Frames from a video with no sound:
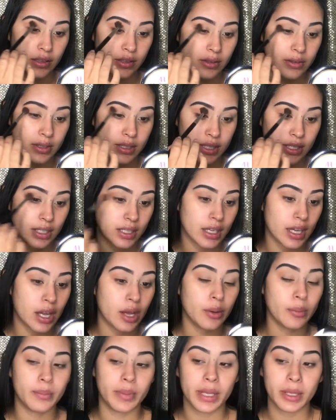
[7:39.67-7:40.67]
you see
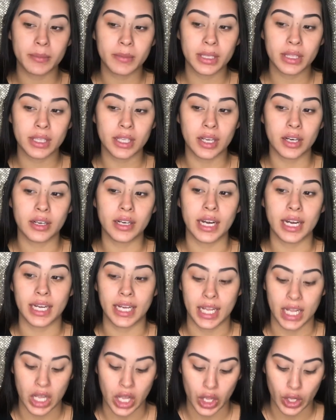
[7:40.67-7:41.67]
how pigment they are, and
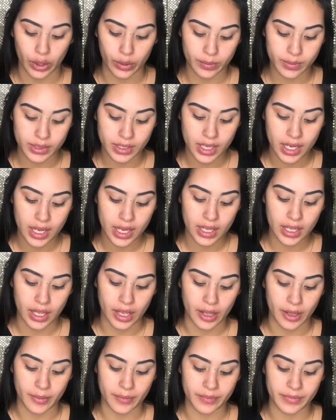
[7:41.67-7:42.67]
it helps.
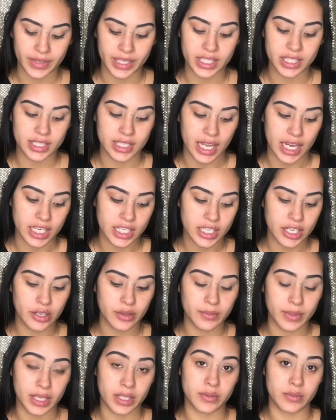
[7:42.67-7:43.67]
This
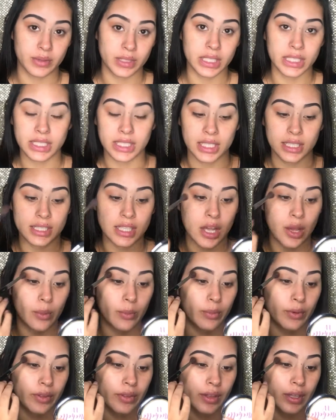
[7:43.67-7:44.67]
eyeshadow base really does
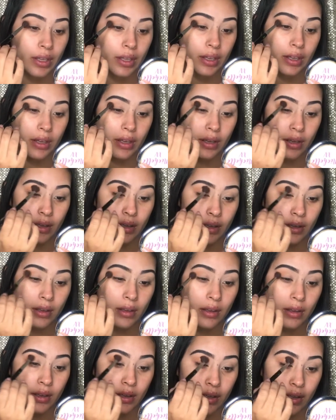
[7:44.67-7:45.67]
help with it.
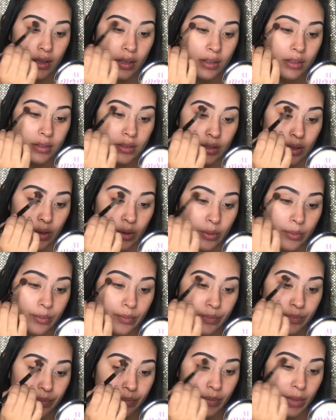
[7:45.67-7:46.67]
So
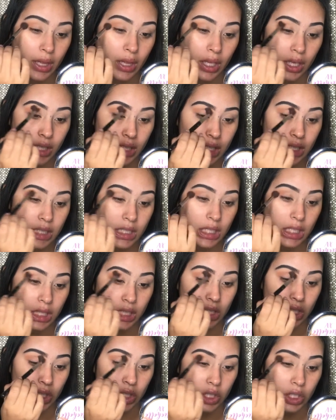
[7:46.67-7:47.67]
Milani
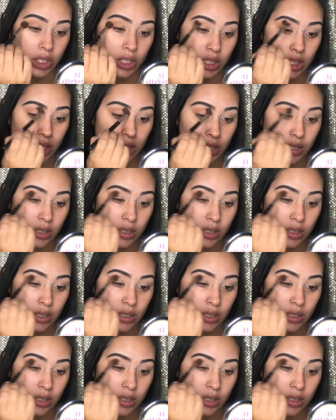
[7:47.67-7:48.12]
did good